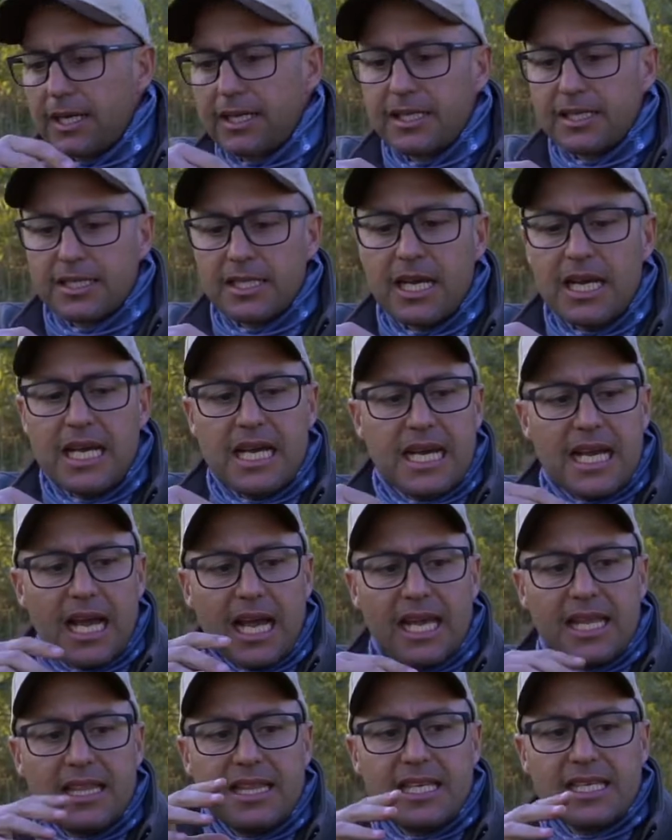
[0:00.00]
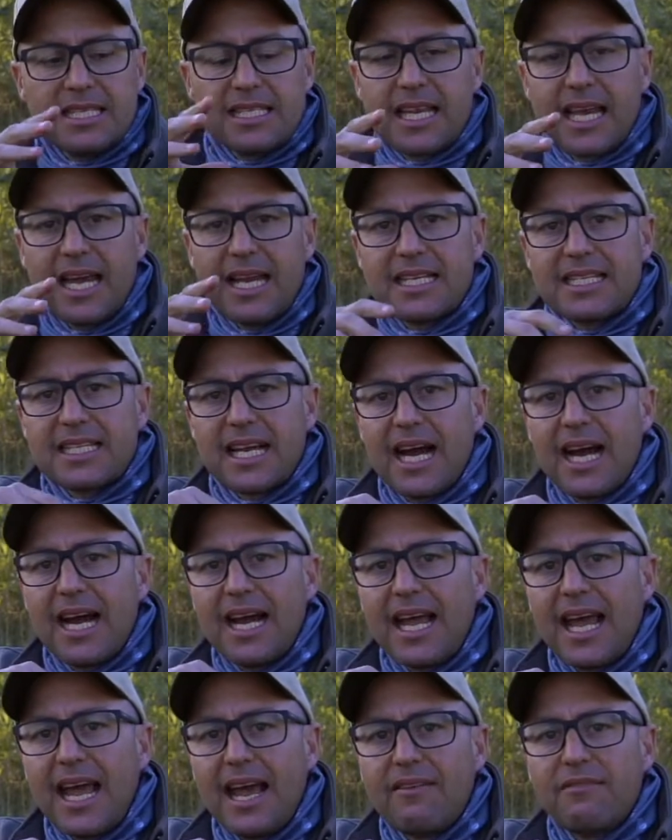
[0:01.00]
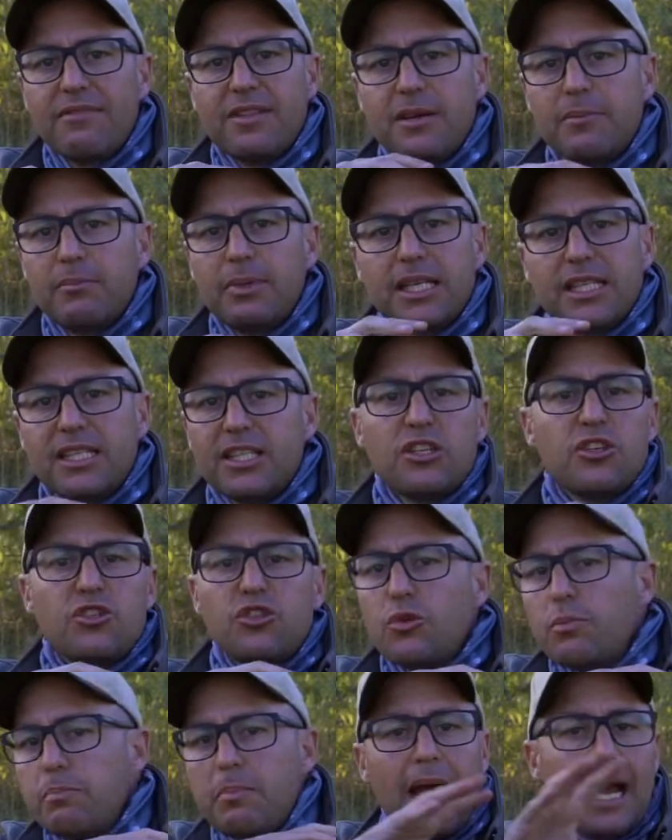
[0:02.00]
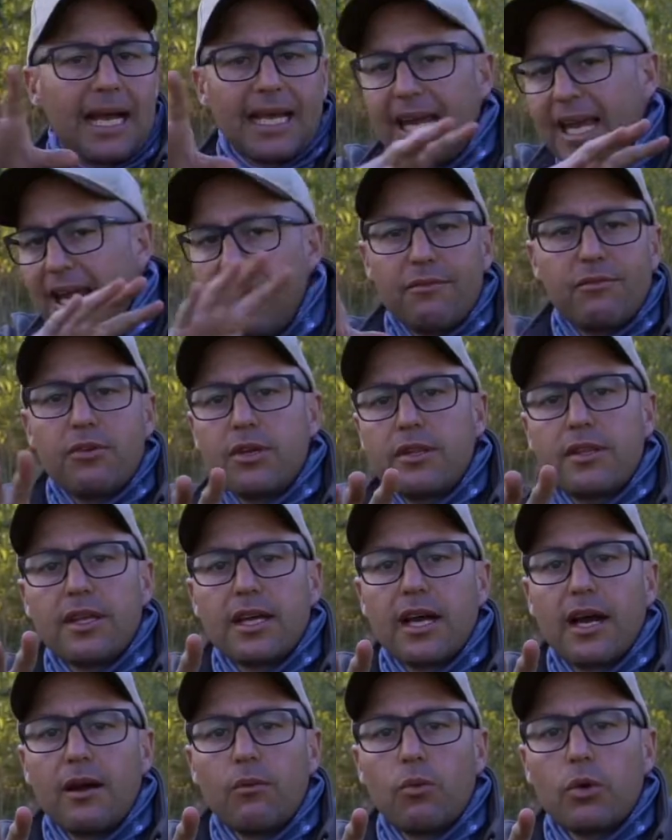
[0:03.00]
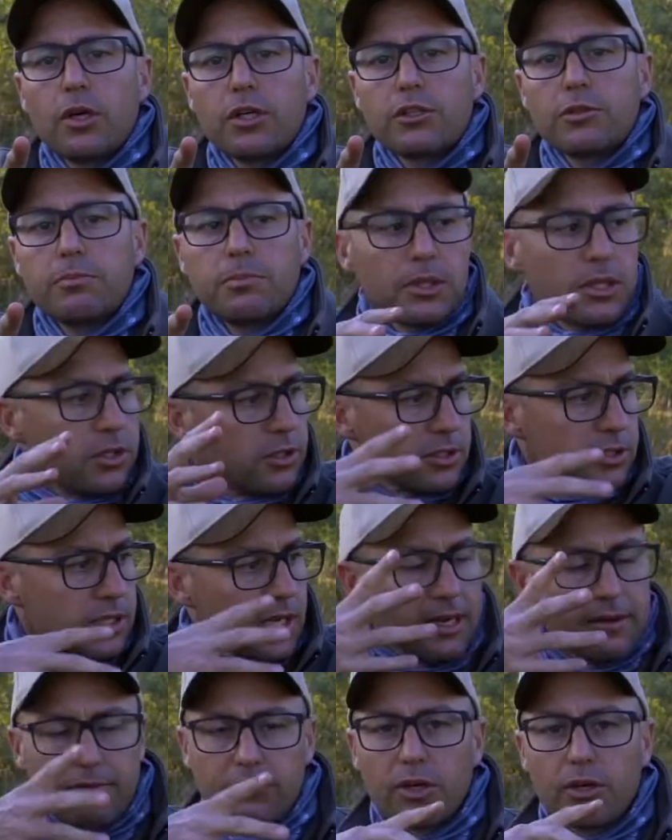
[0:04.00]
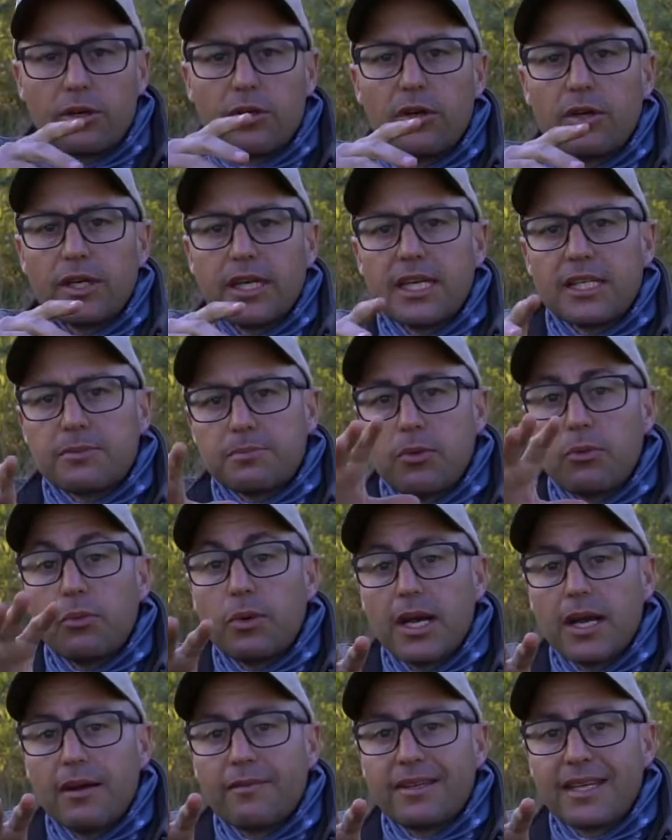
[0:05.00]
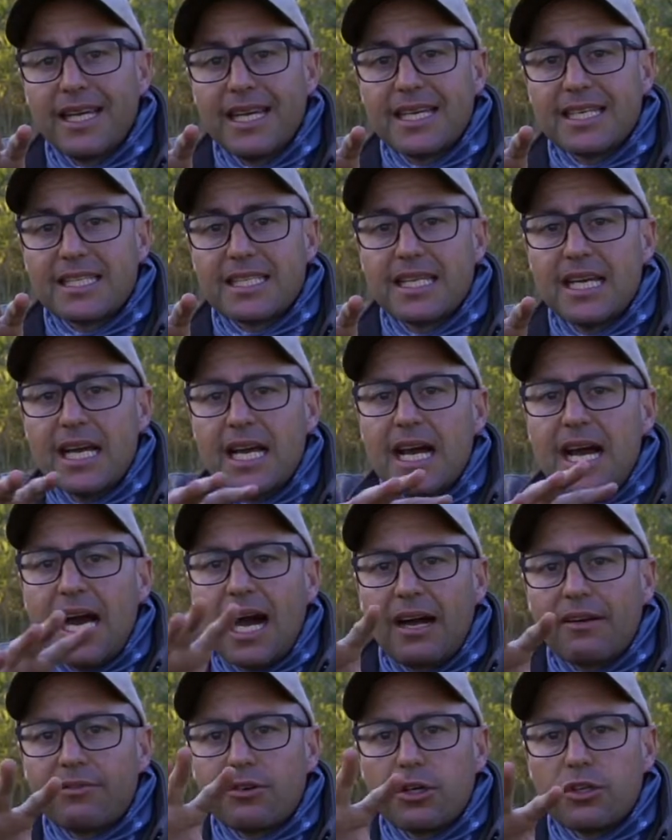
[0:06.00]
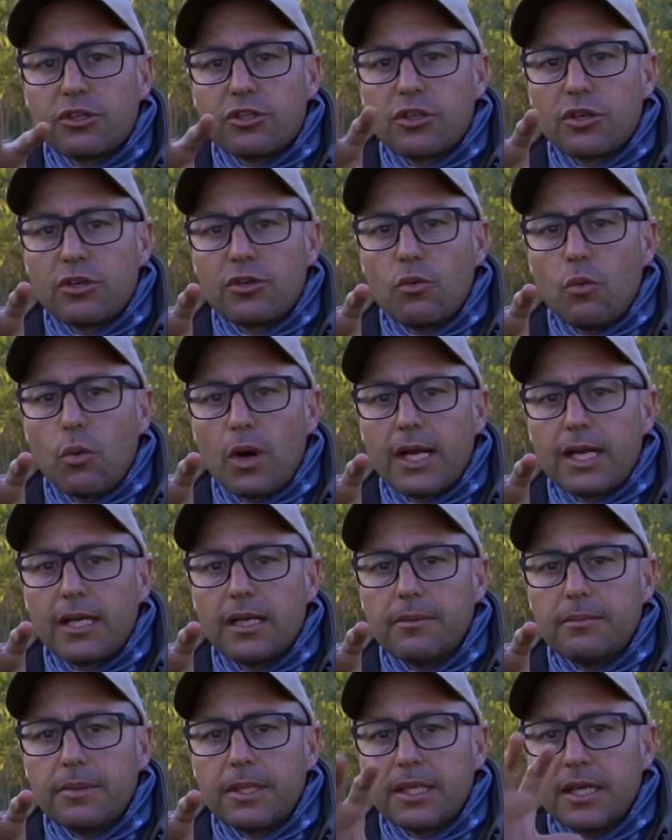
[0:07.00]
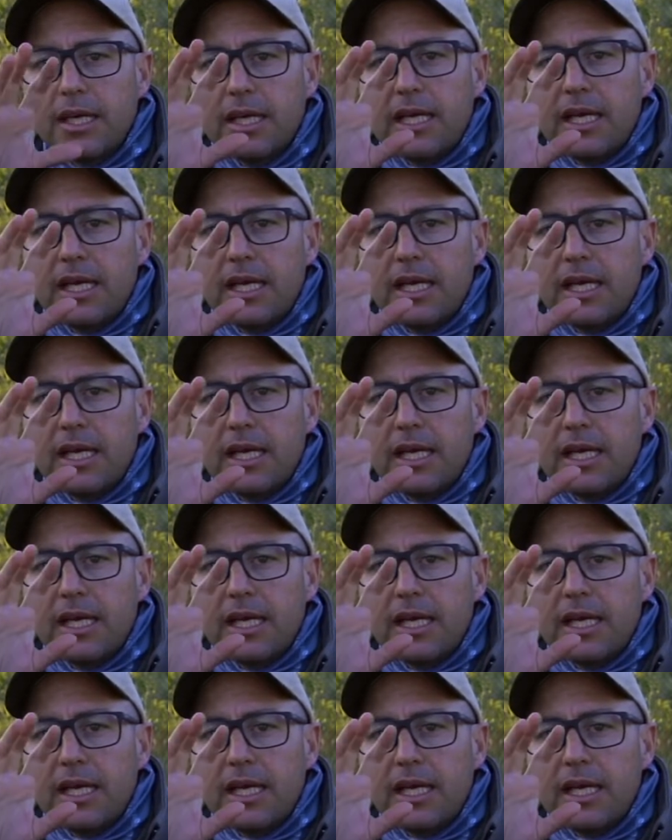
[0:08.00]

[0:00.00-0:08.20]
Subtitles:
this, in this case I have the ability to pack everything I want because I've got no guests. But when I have guests, I've got a certain weight limit.